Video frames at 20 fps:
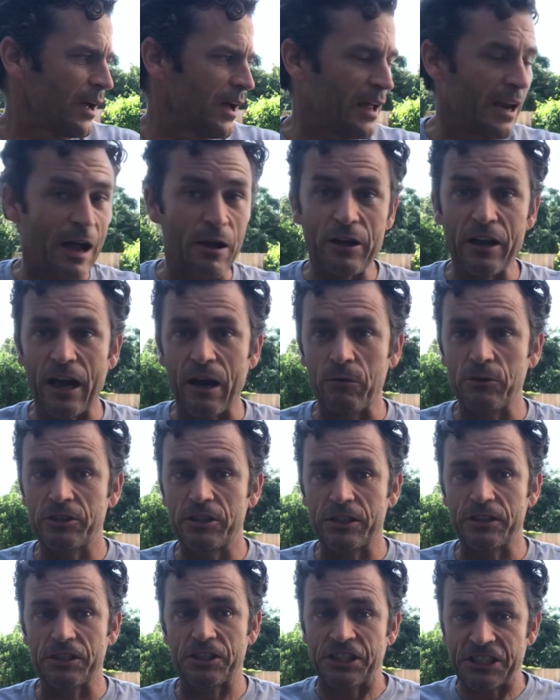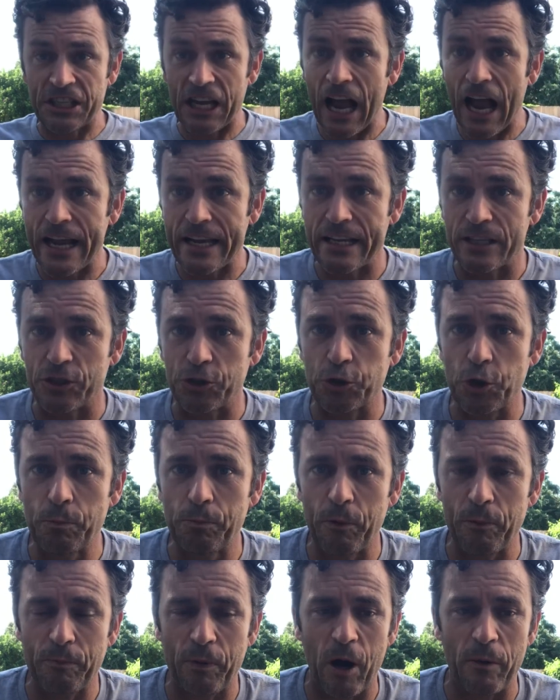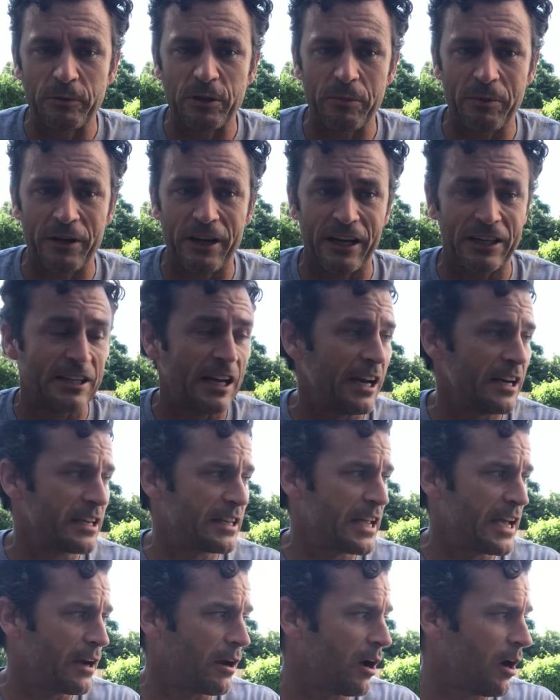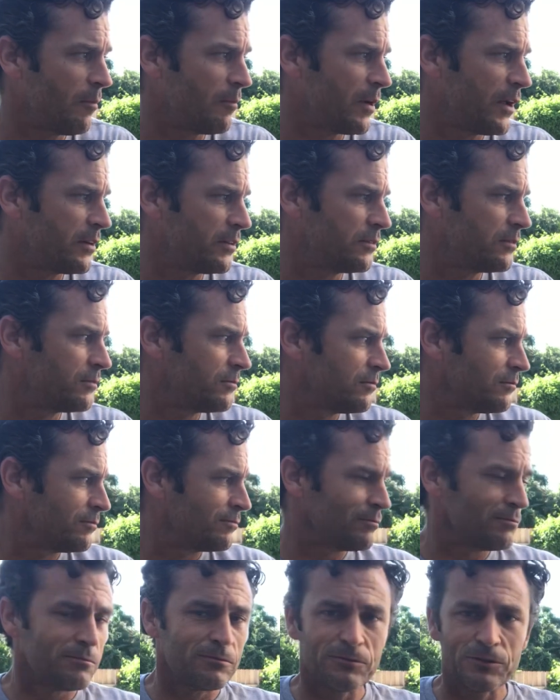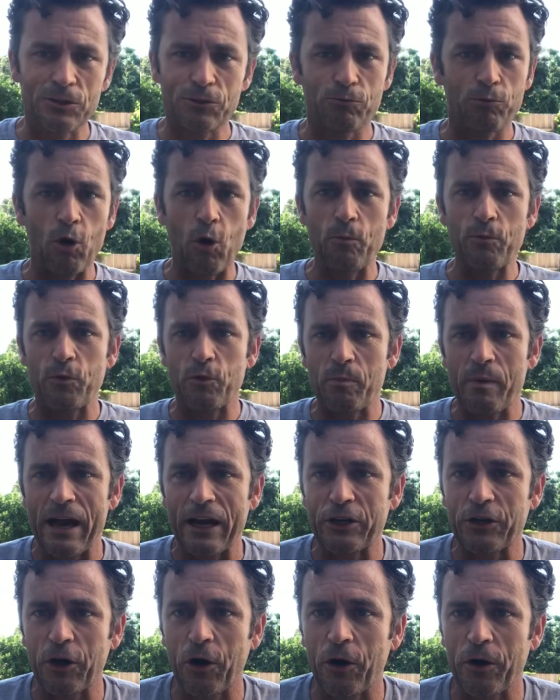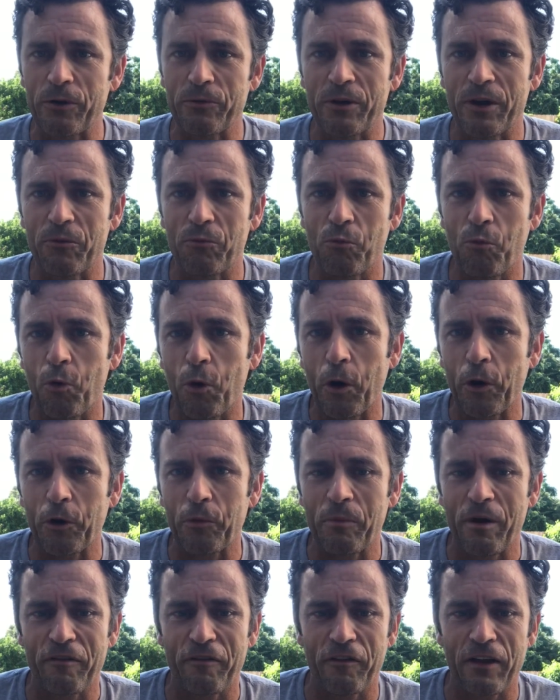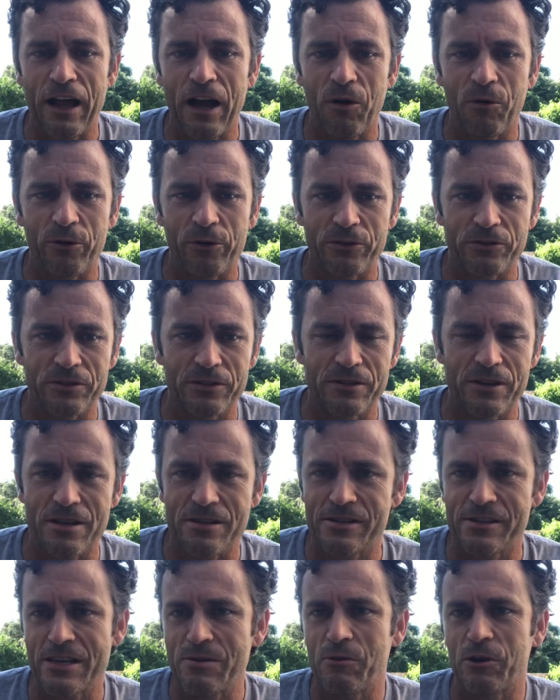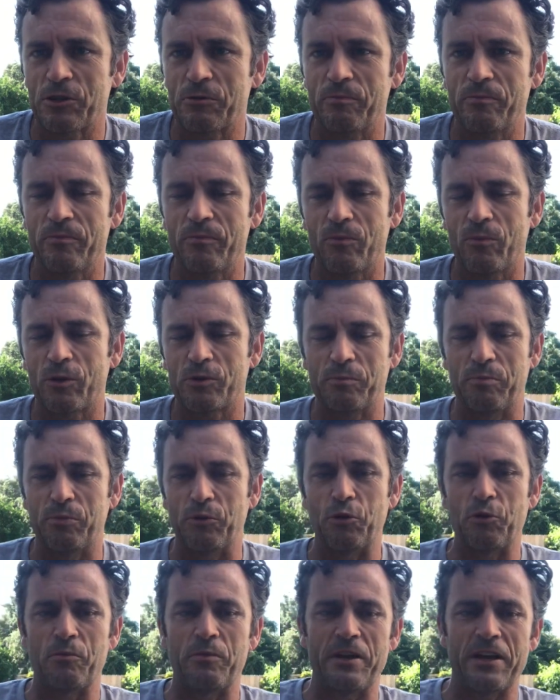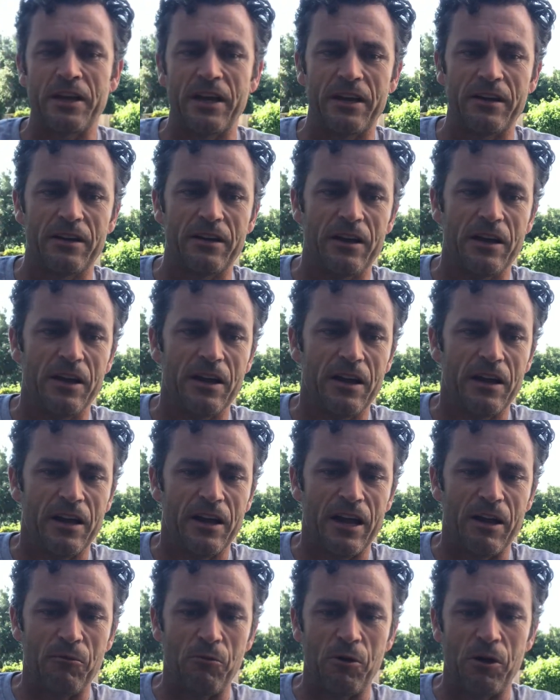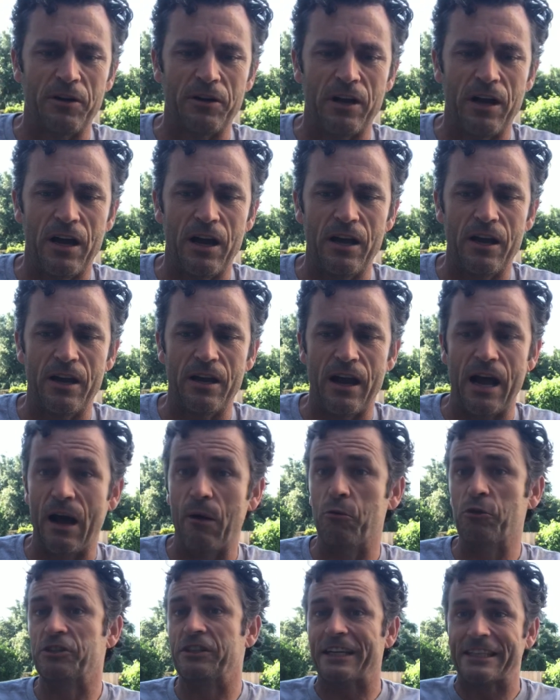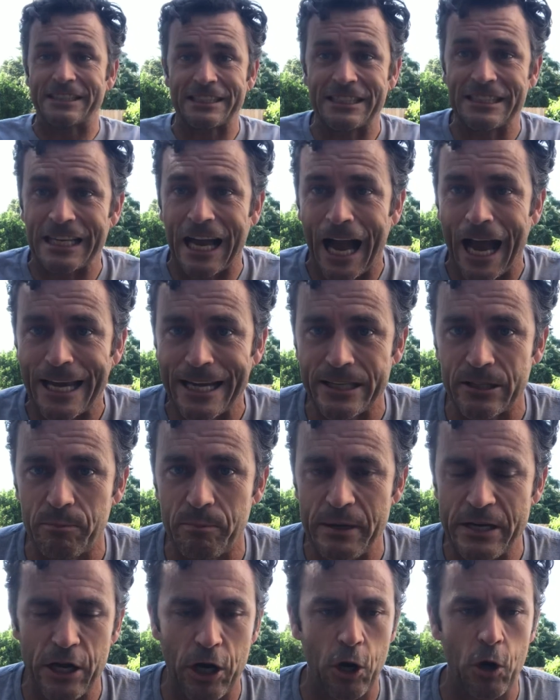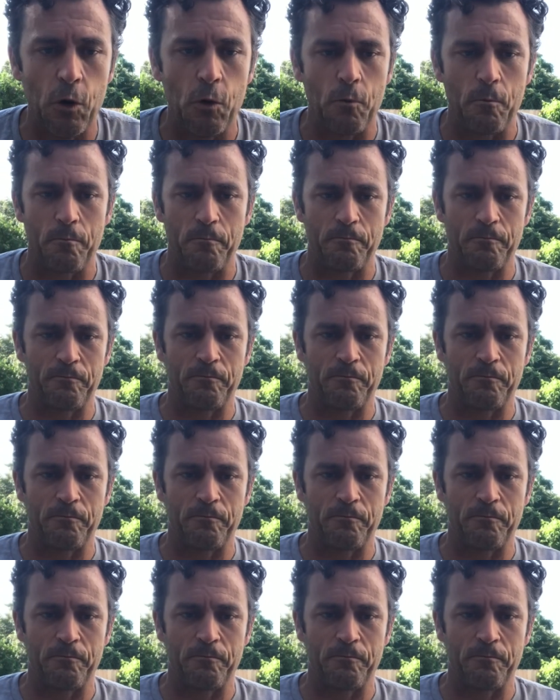and I was excited, super pumped up and excited to get up and just roam through the backyard and water my flowers and see what's blooming and whatnot. And I was excited to be home.